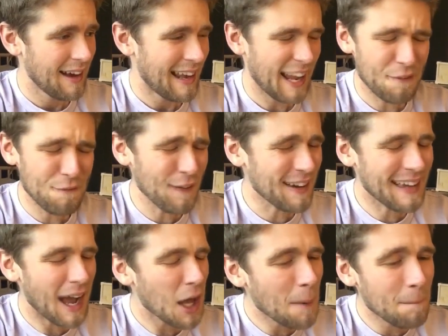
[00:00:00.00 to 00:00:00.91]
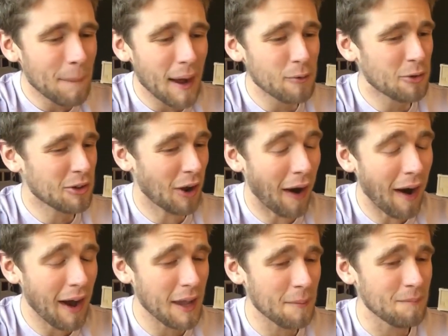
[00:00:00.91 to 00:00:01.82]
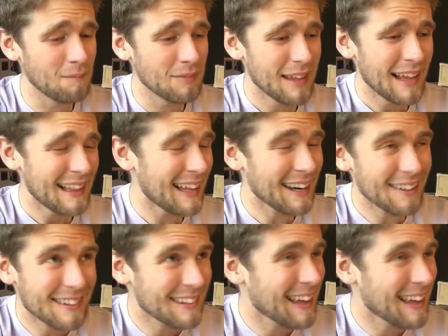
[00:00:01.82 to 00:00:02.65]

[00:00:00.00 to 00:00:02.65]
Let's forget about time. Let us